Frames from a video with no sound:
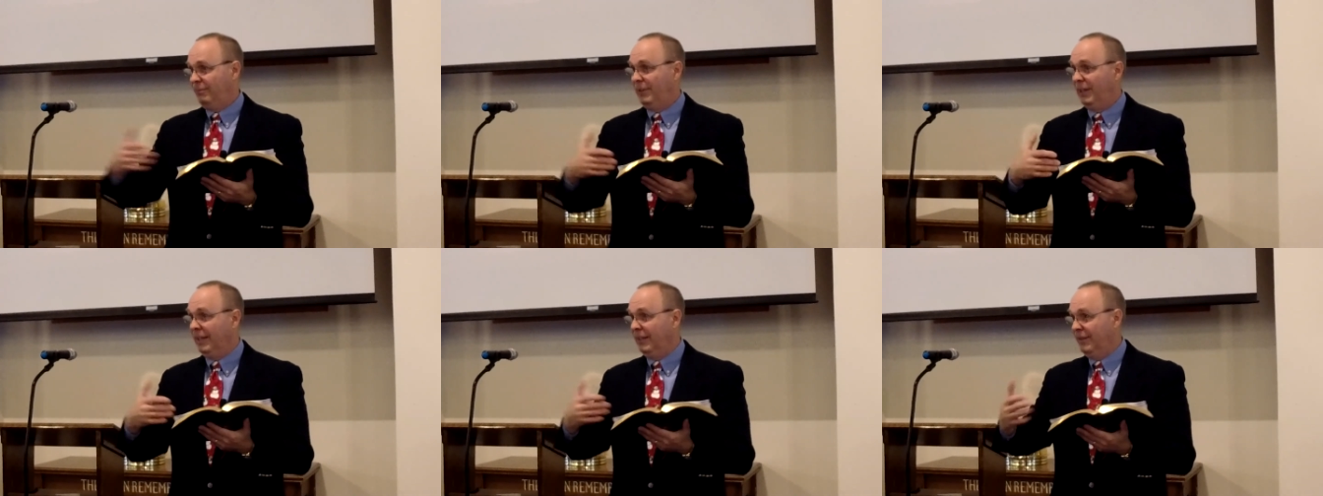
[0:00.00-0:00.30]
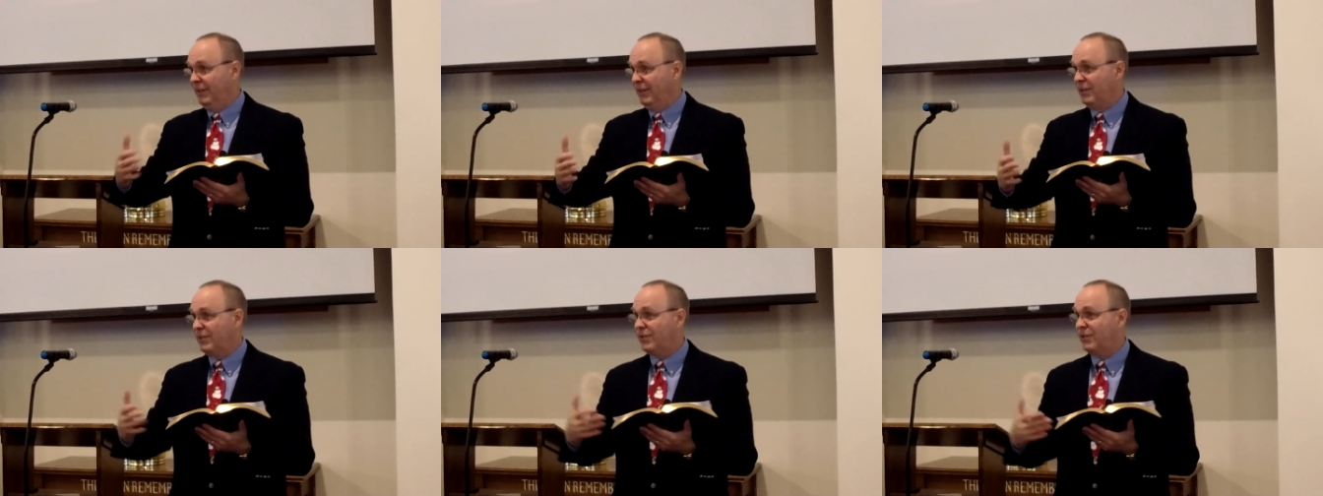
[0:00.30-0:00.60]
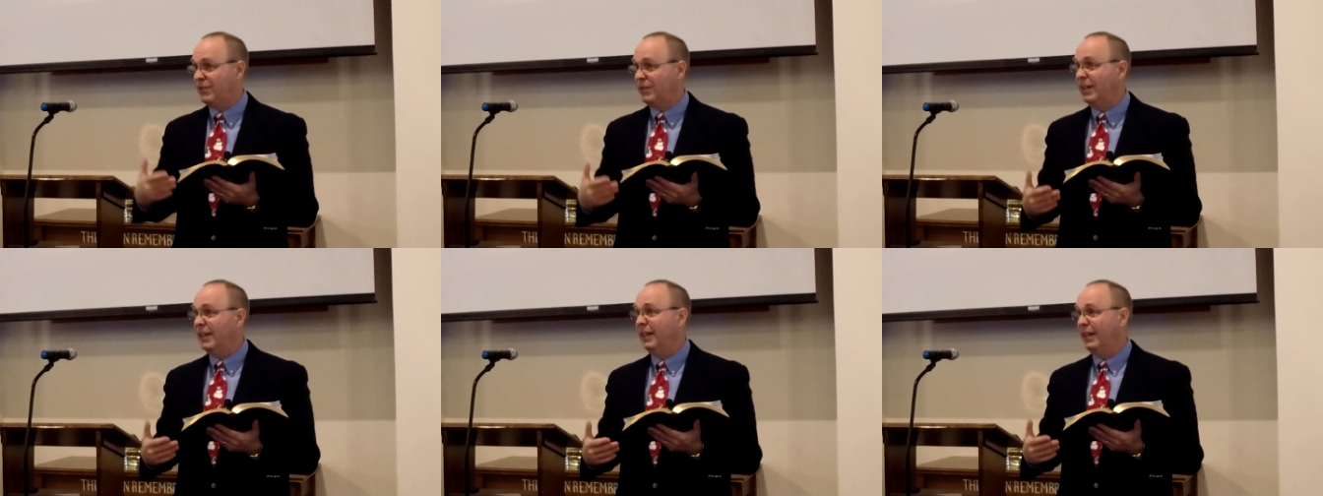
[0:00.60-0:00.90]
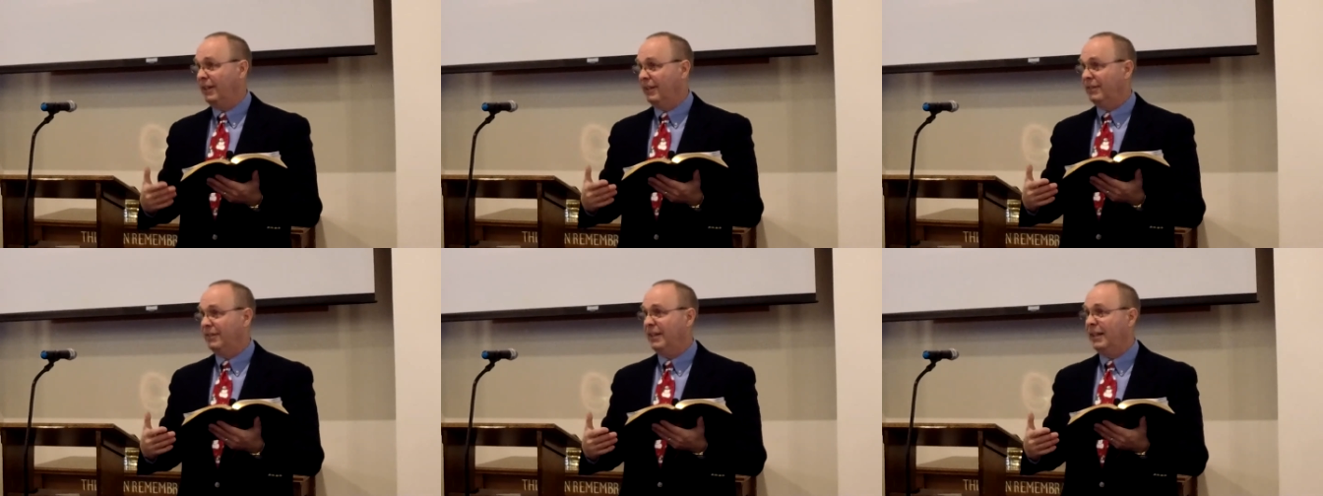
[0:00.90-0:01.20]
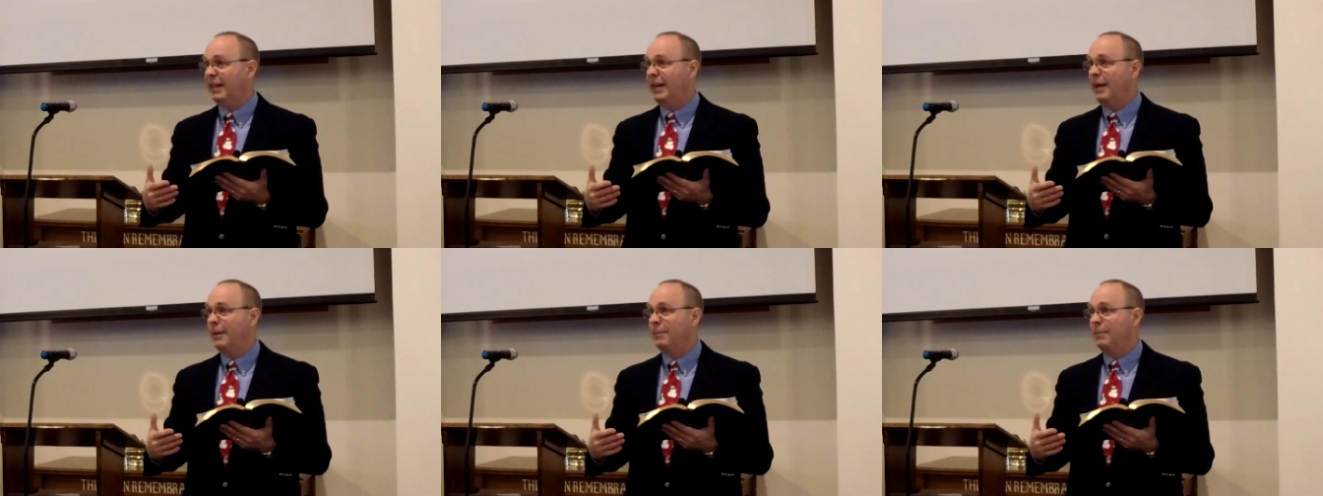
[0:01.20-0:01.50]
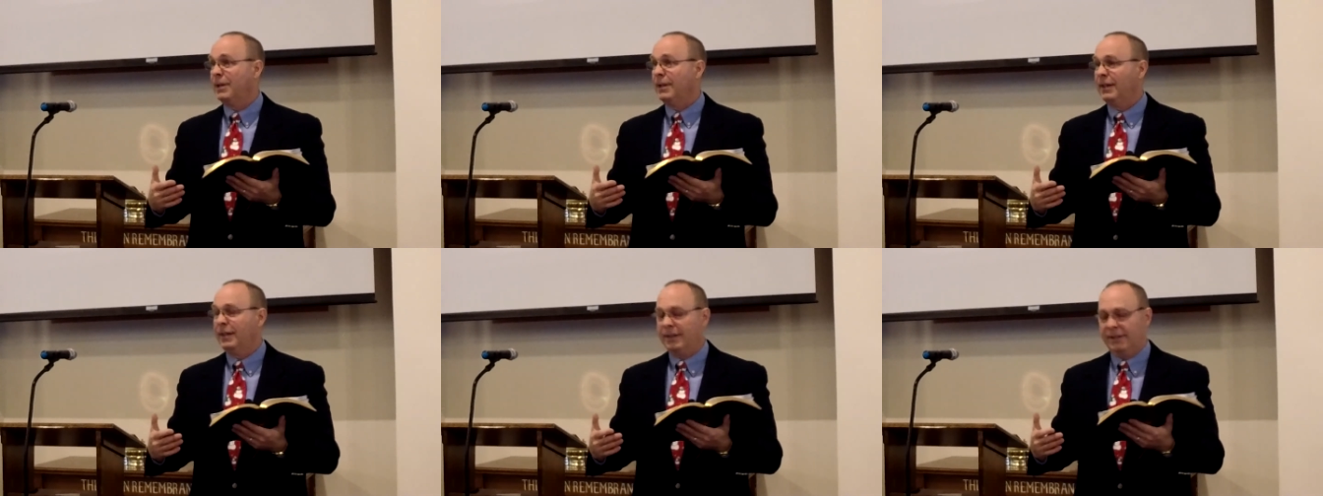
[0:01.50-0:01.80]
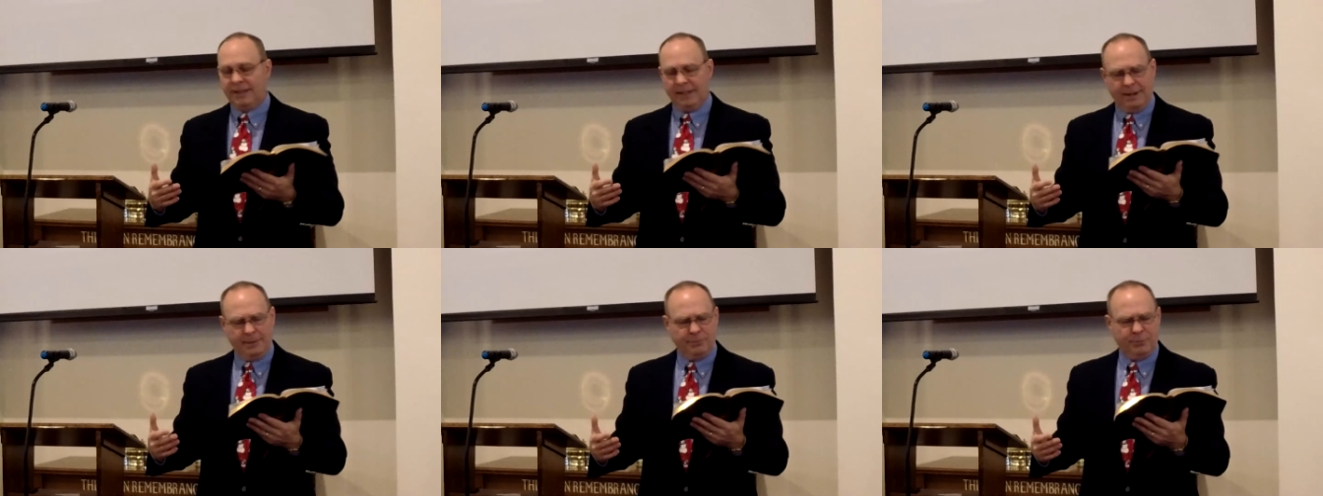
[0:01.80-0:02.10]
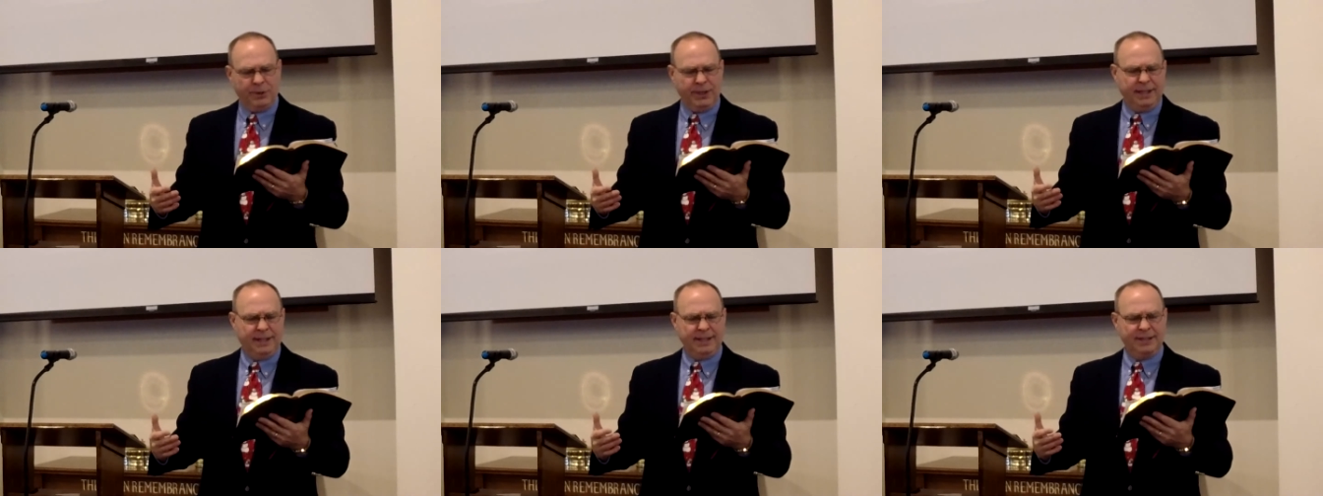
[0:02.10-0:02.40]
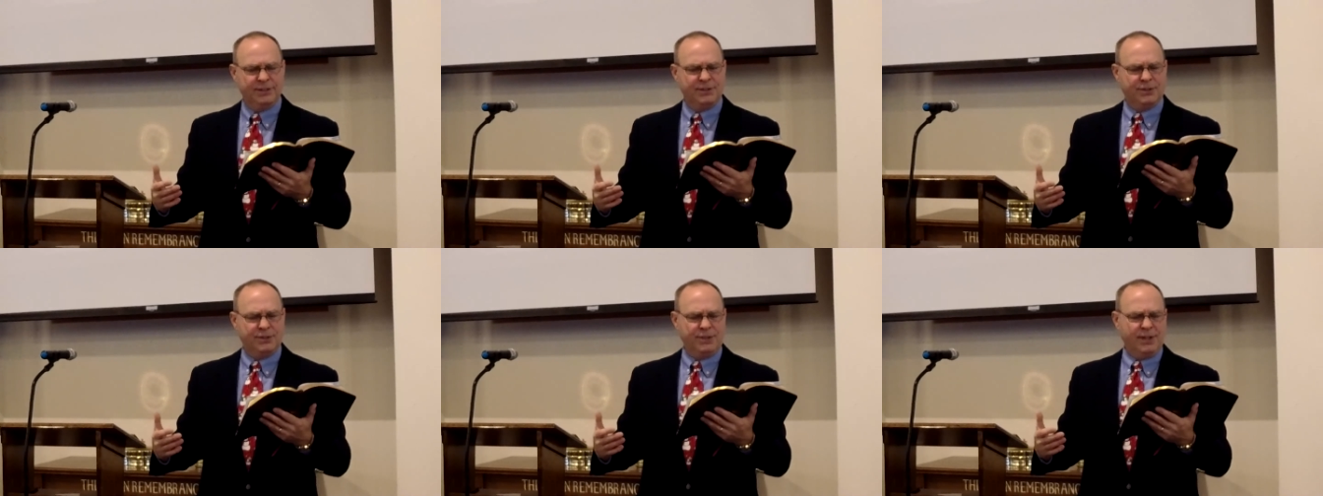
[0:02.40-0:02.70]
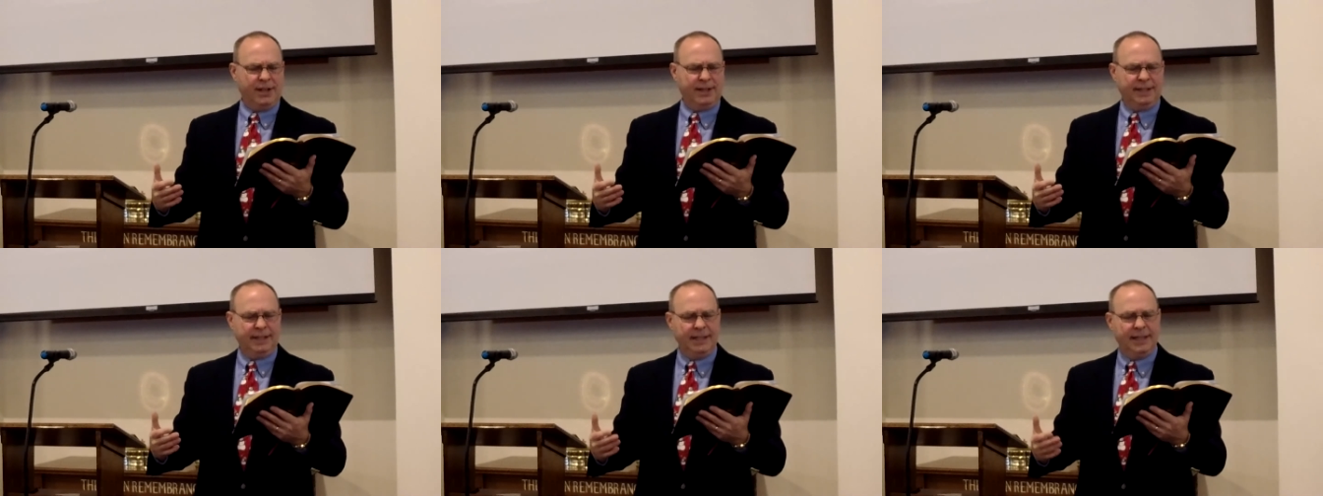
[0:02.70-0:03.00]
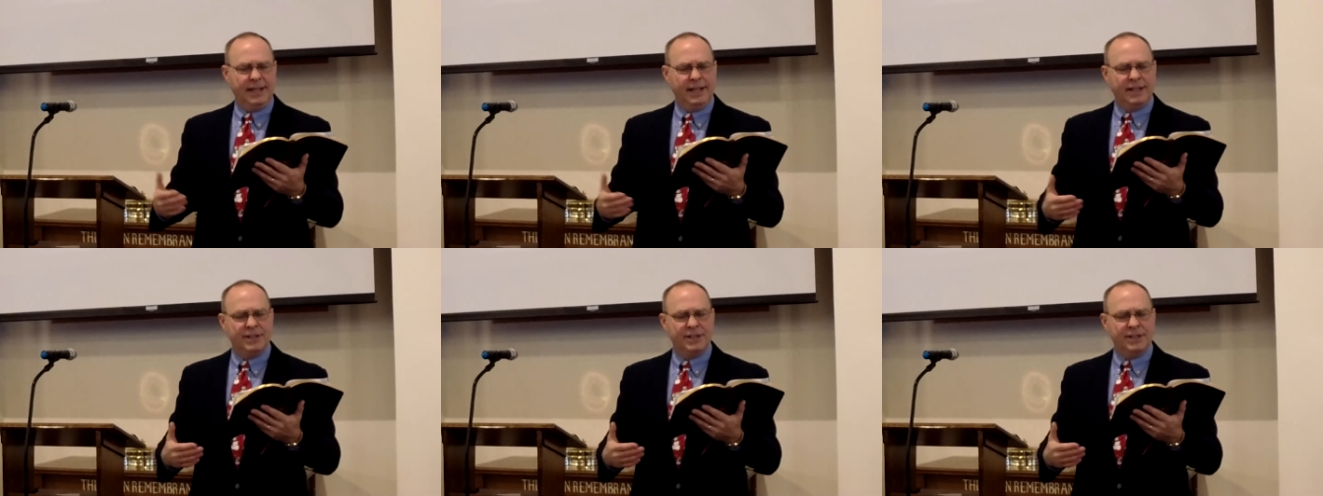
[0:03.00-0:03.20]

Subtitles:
in this thing that I'm reading and studying?